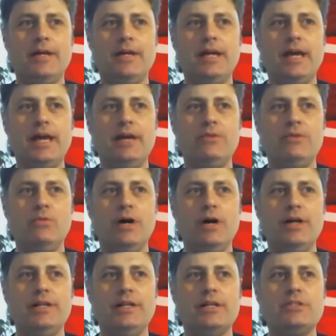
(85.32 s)
they had
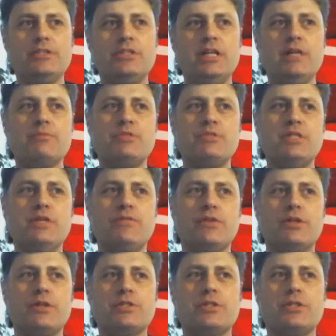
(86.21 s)
one a
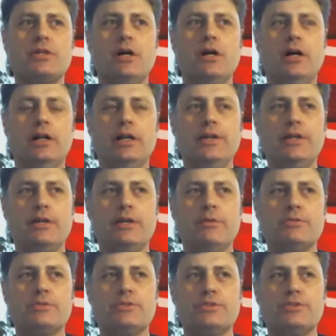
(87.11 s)
GMC version call. I think
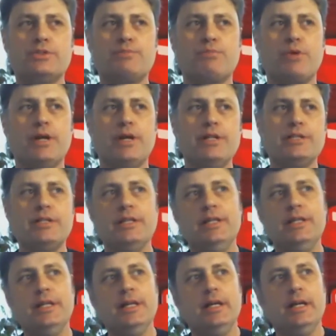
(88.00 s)
it was a Sprint,
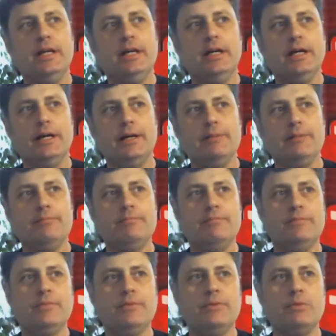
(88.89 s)

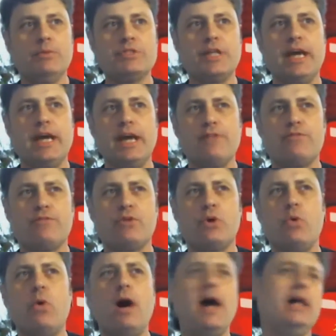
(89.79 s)
um, which they had for
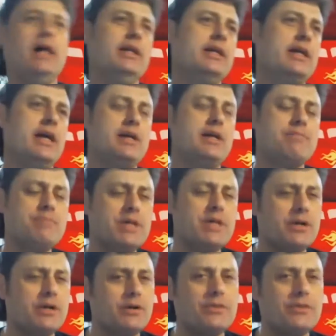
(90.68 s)
a while. It kind of
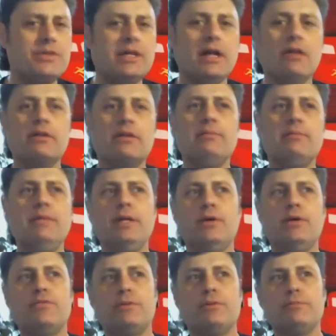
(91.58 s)
mirrored the El
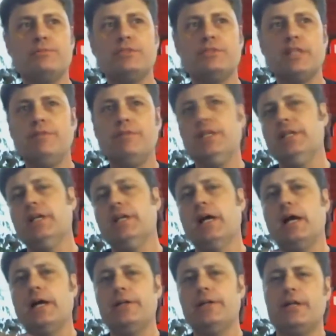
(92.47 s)
Camino from
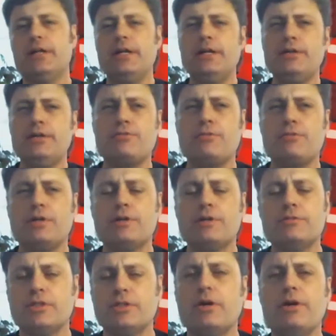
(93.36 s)
'79 to '83
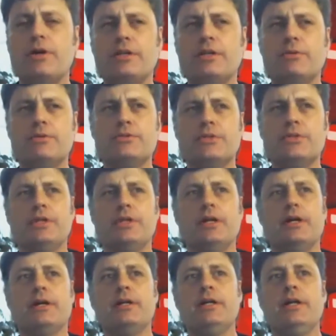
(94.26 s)
or so. I think it was in
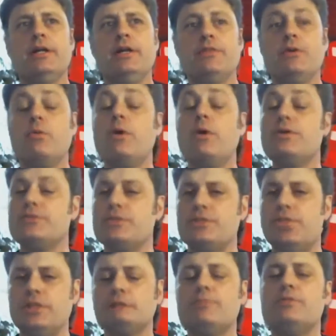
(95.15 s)
there. There was a
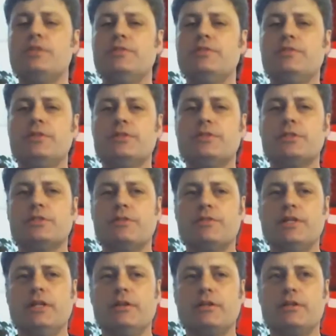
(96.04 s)
GMC version of
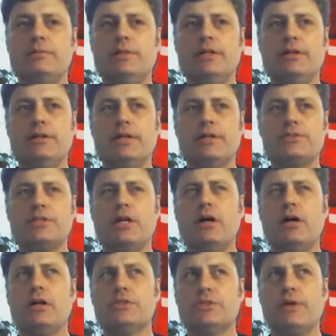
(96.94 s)
the El Camino, yes, and they
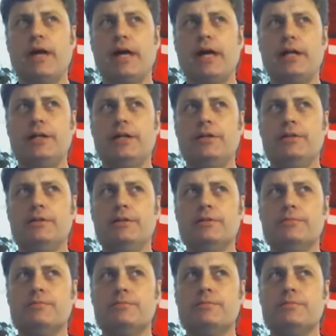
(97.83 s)
also had it in
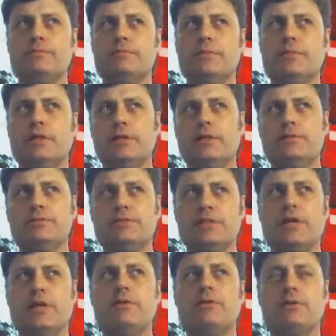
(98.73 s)
the
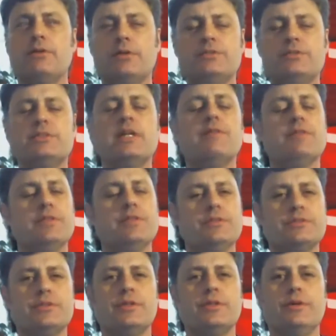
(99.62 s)
uh, early
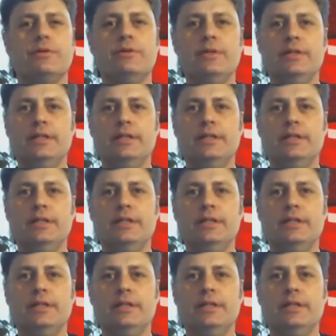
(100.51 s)
'70s too.